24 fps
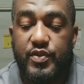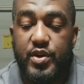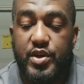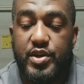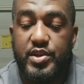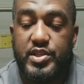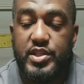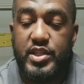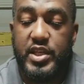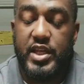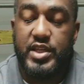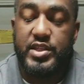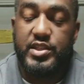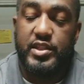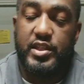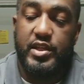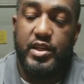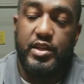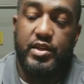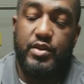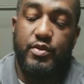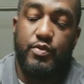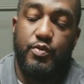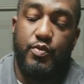as far as
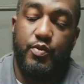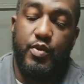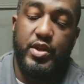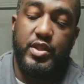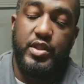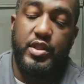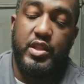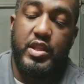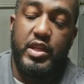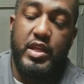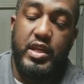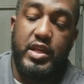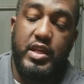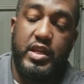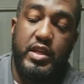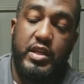testing what